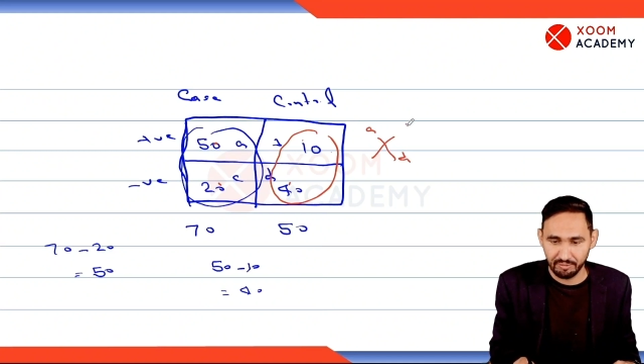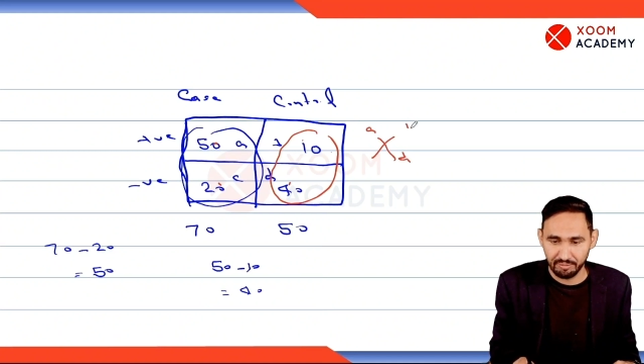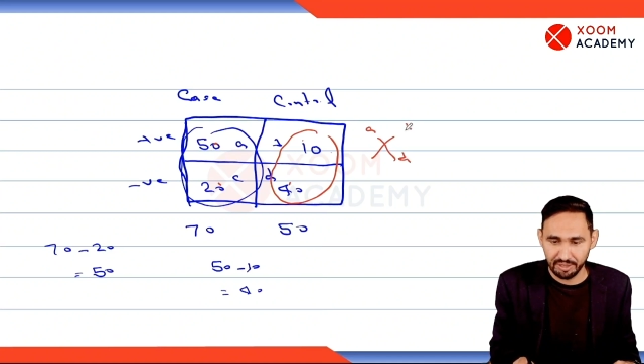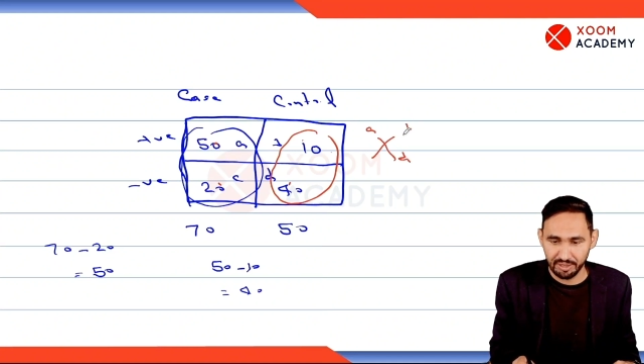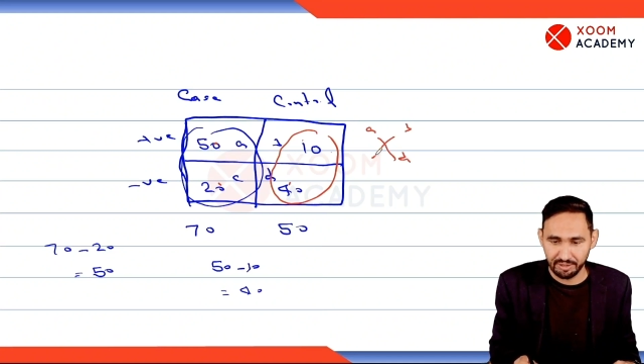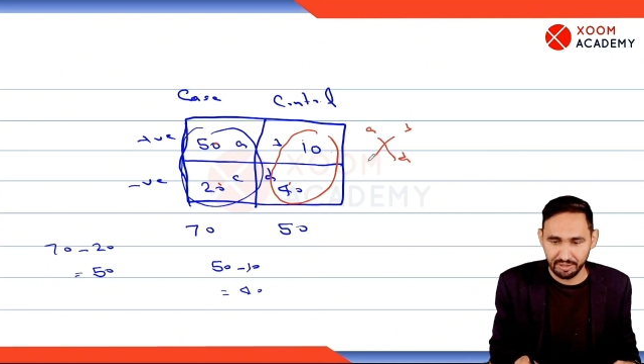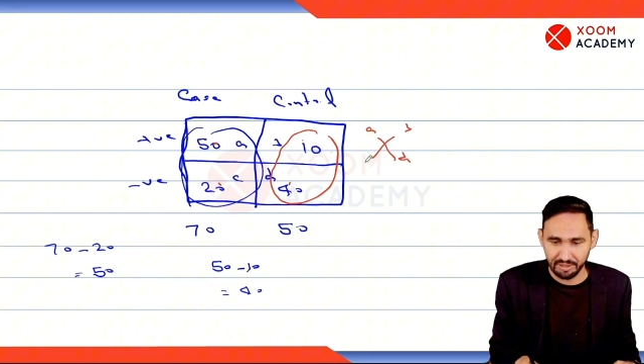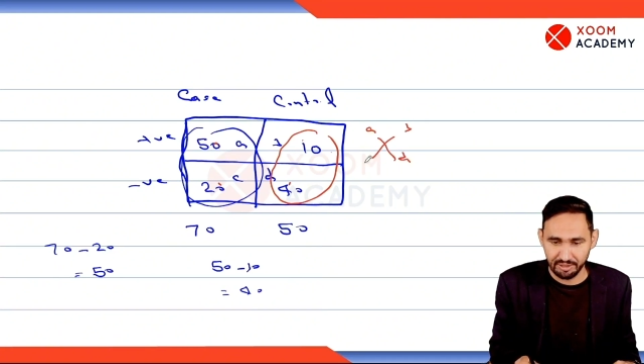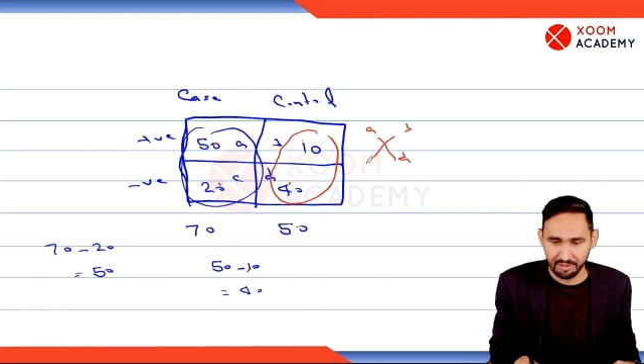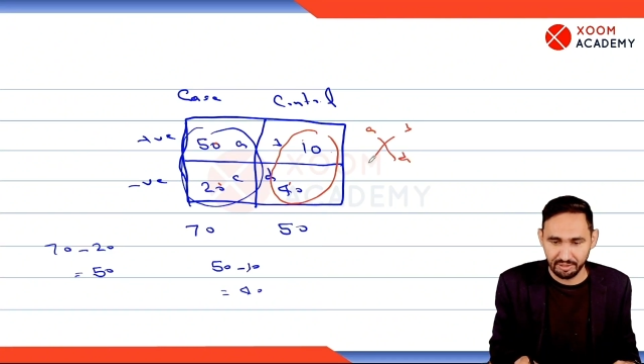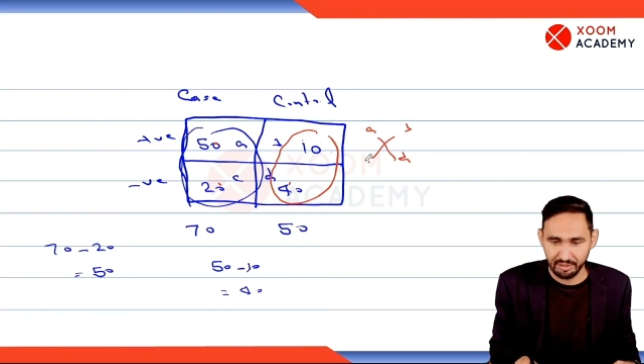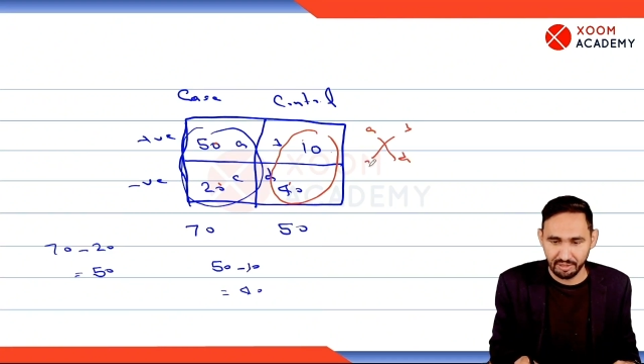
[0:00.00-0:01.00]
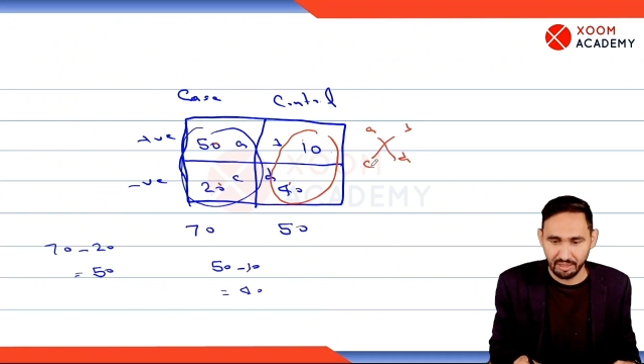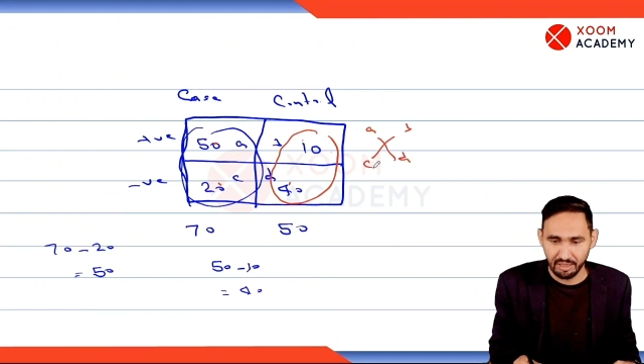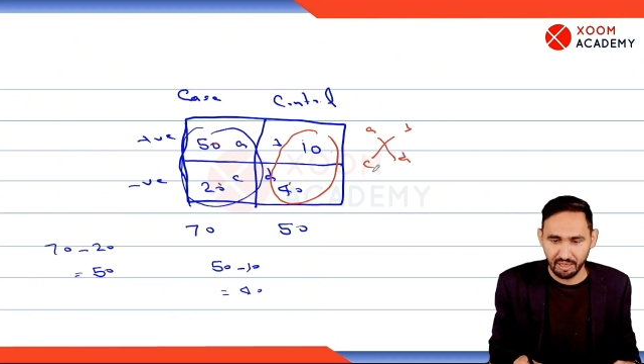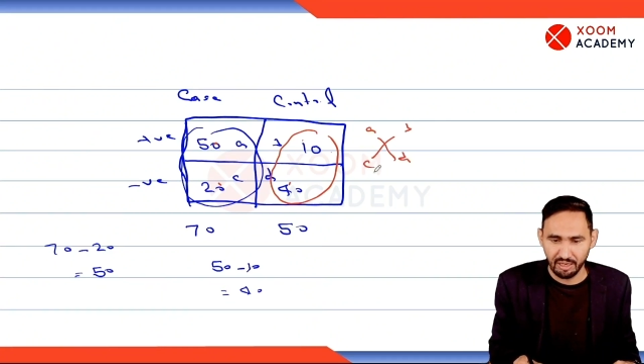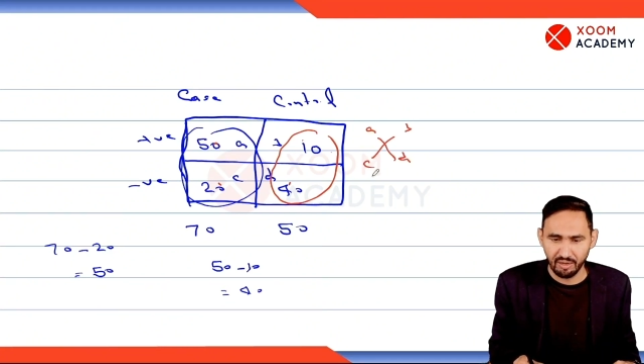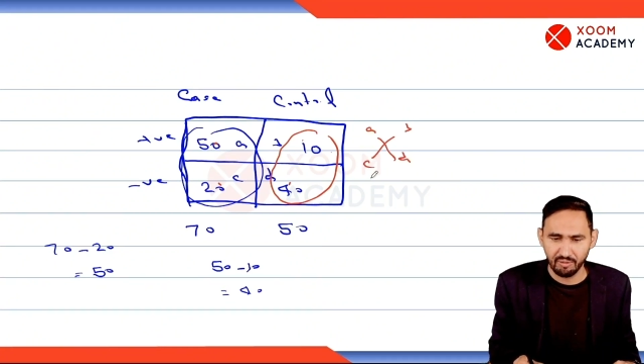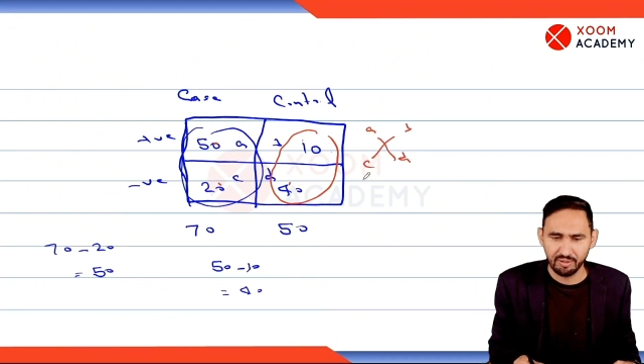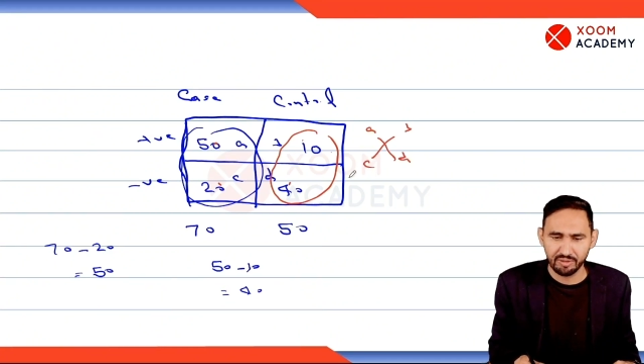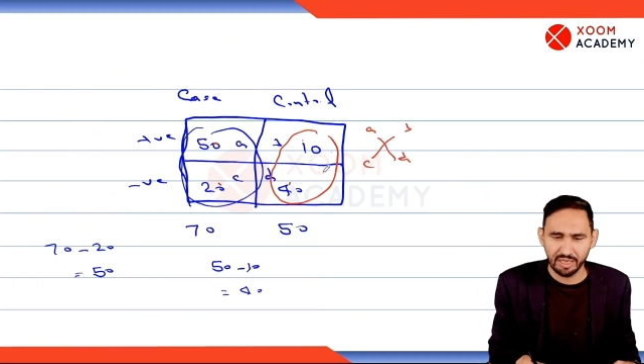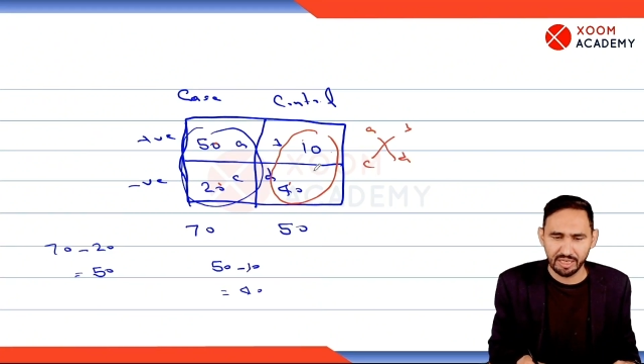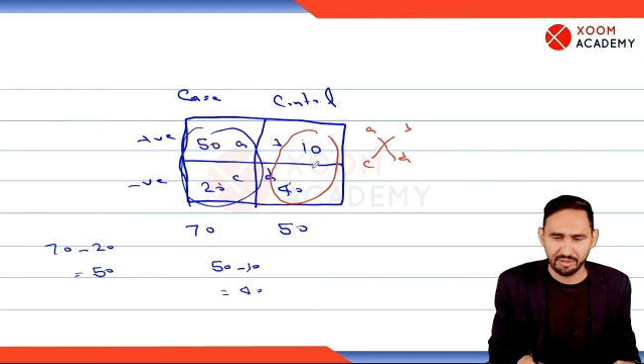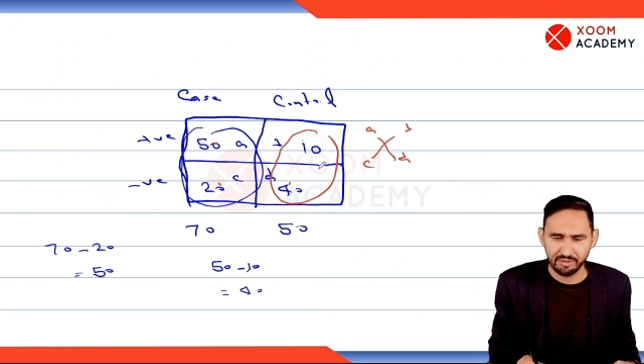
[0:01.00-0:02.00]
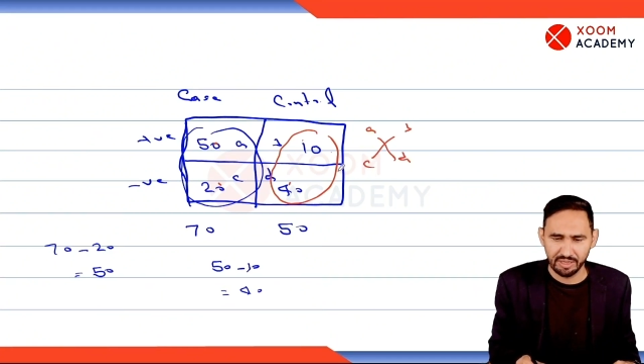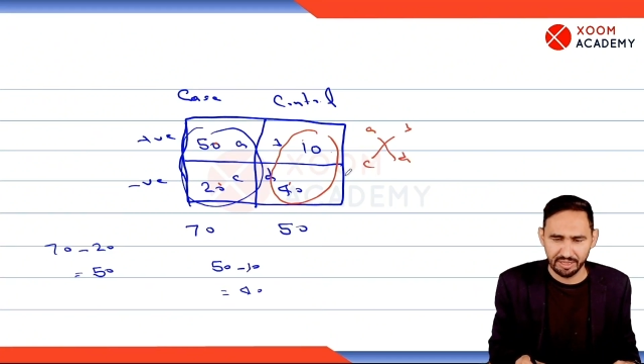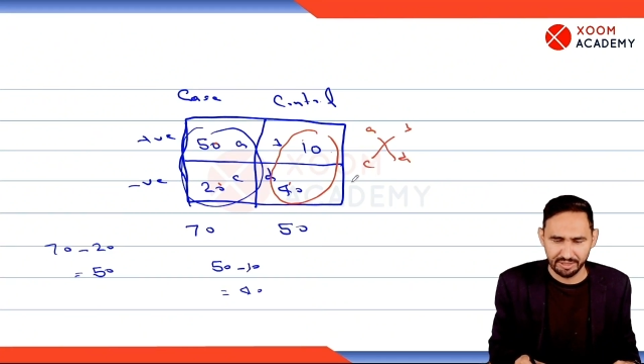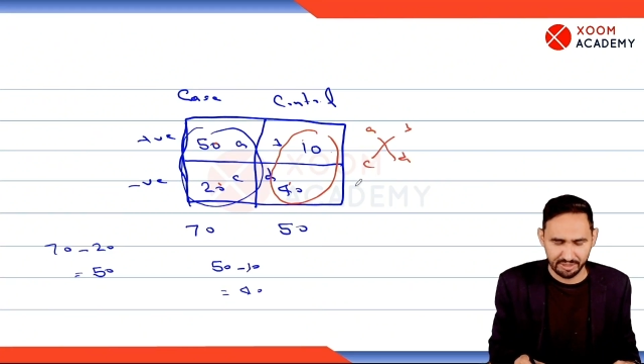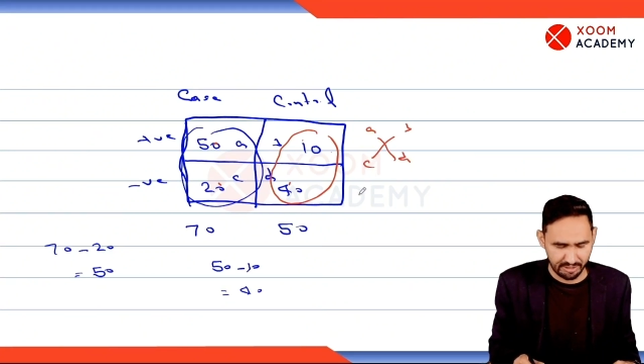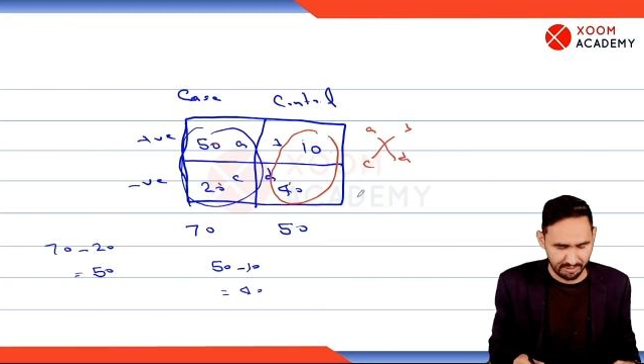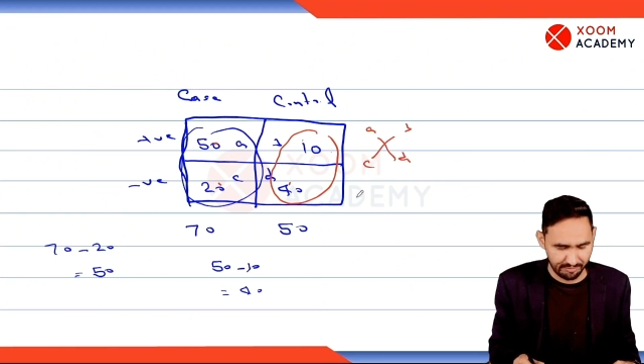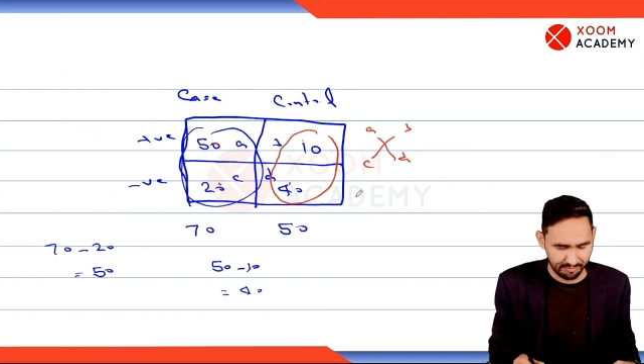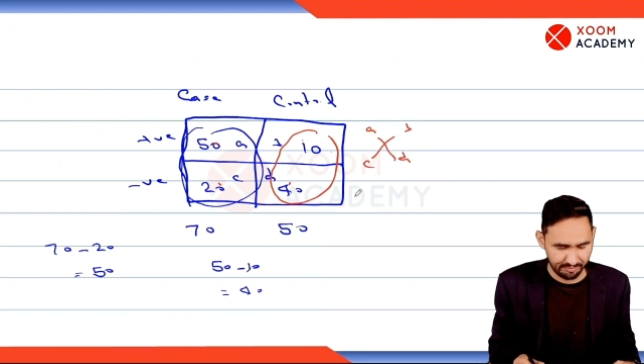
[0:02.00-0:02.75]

BC. How will you calculate?